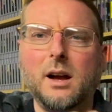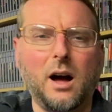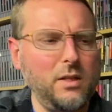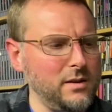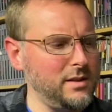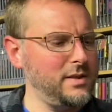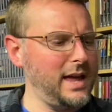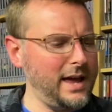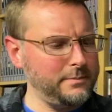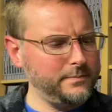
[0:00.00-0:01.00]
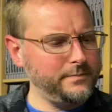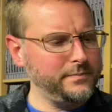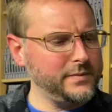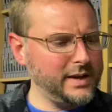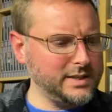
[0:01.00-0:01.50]
Other than that,
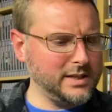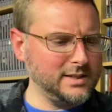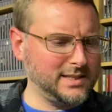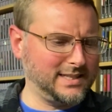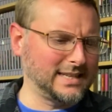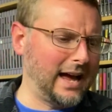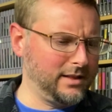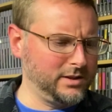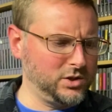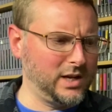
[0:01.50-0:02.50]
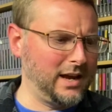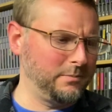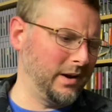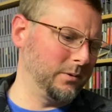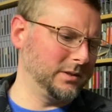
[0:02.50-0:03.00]
it's in solid
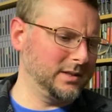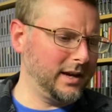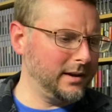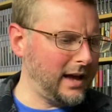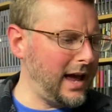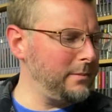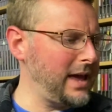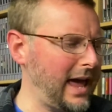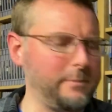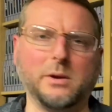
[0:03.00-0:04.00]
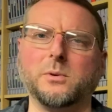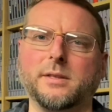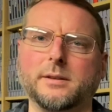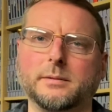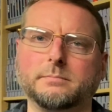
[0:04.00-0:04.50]
shape, I would say. I'm happy
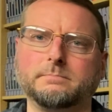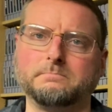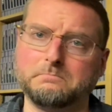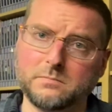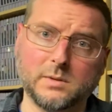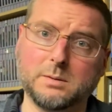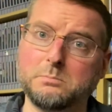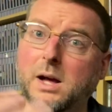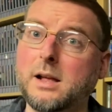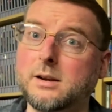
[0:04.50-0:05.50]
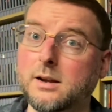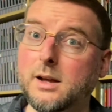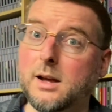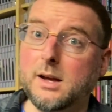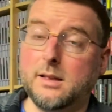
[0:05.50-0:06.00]
with it. But
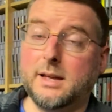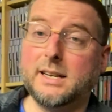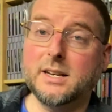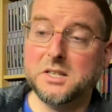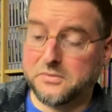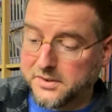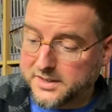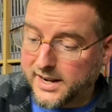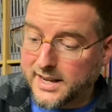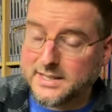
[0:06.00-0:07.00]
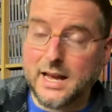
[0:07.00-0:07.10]
that does it for today's